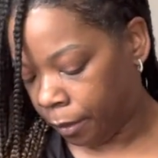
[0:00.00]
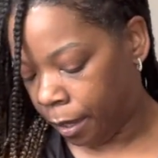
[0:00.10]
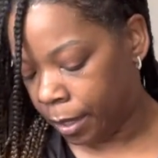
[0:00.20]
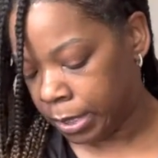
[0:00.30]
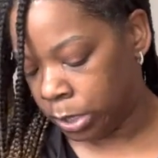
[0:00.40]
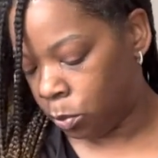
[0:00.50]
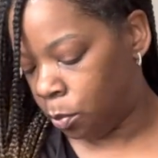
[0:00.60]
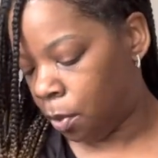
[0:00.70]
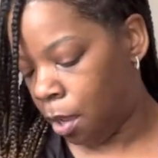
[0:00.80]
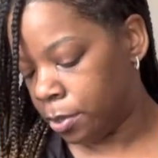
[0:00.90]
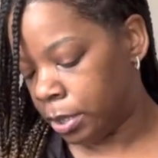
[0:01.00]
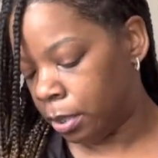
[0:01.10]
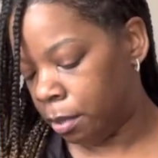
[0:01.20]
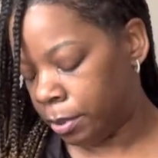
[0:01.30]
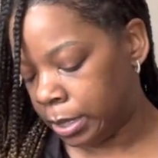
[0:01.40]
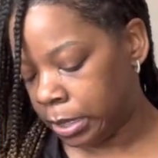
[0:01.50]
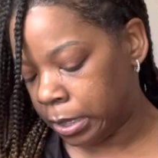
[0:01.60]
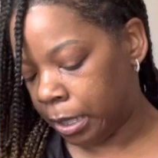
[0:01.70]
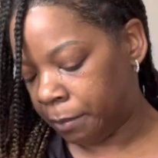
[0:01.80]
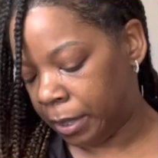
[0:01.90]
I do also, oh, that's the
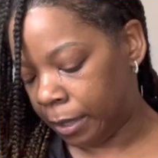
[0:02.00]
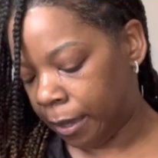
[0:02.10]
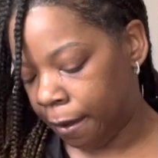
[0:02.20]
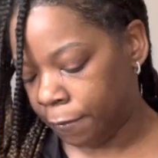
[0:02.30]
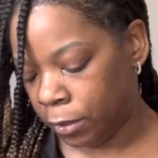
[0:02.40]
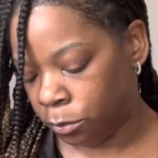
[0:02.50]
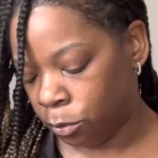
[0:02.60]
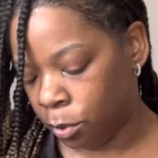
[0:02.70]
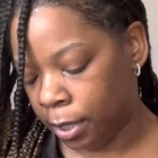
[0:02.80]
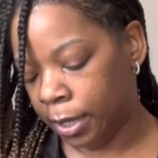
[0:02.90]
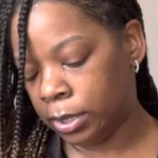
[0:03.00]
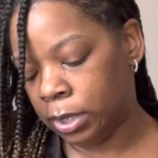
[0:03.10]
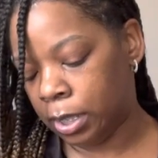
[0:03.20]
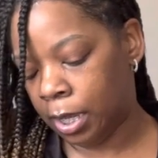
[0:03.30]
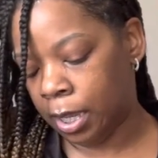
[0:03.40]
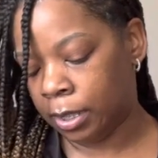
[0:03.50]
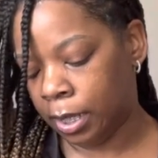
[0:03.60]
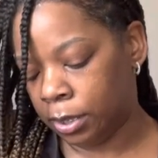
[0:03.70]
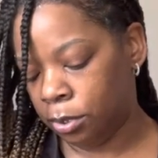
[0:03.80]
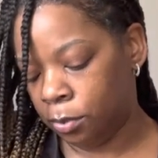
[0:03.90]
same thing, Advil dual action. And
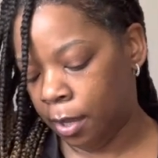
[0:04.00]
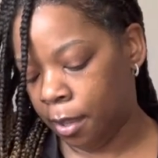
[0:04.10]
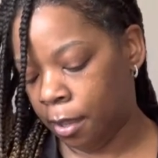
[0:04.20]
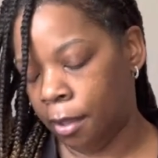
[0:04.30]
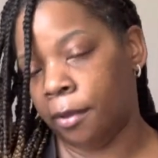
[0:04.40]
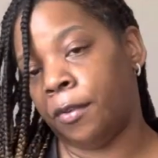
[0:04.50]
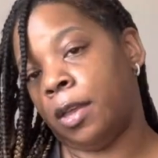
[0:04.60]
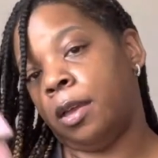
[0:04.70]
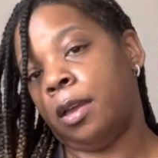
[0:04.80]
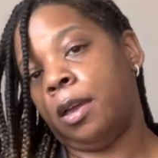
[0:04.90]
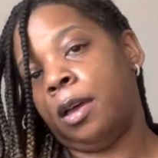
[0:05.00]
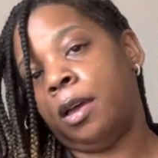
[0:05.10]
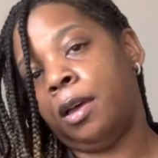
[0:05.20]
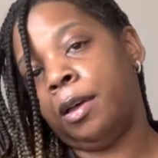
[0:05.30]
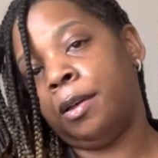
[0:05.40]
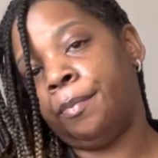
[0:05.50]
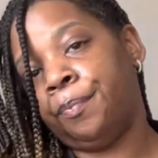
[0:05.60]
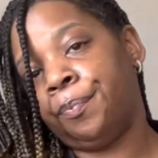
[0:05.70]
I do have, a